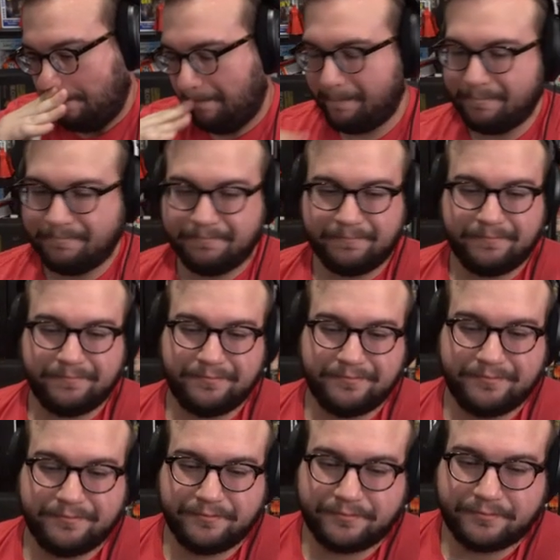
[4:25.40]

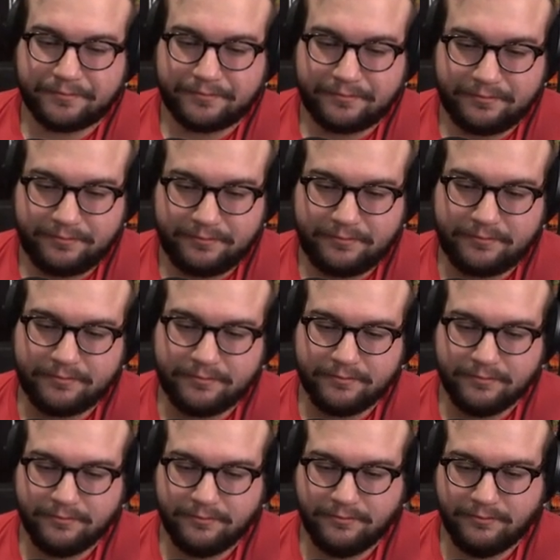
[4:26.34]

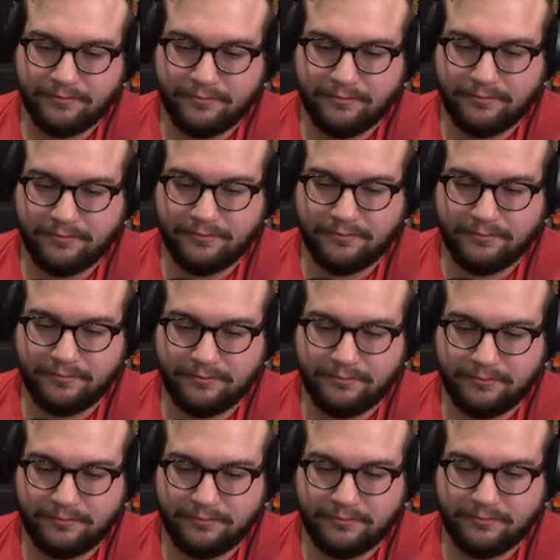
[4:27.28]

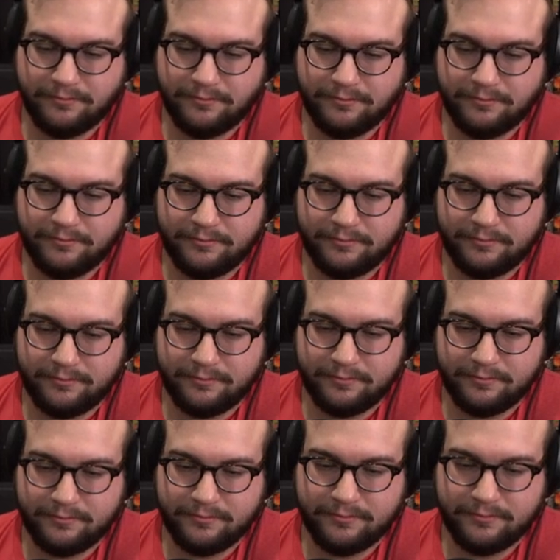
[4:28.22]

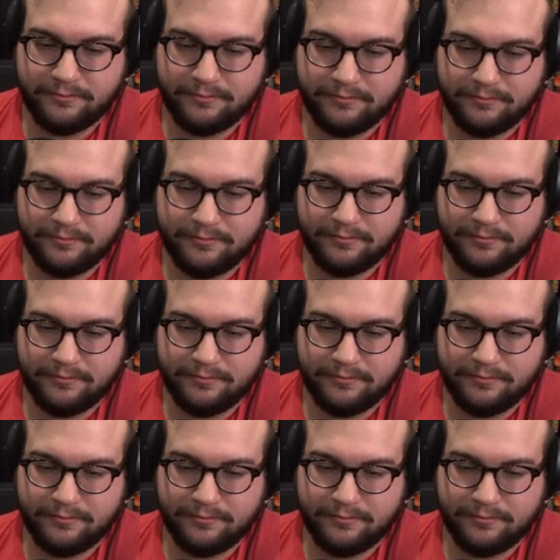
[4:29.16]
The person shown says nothing.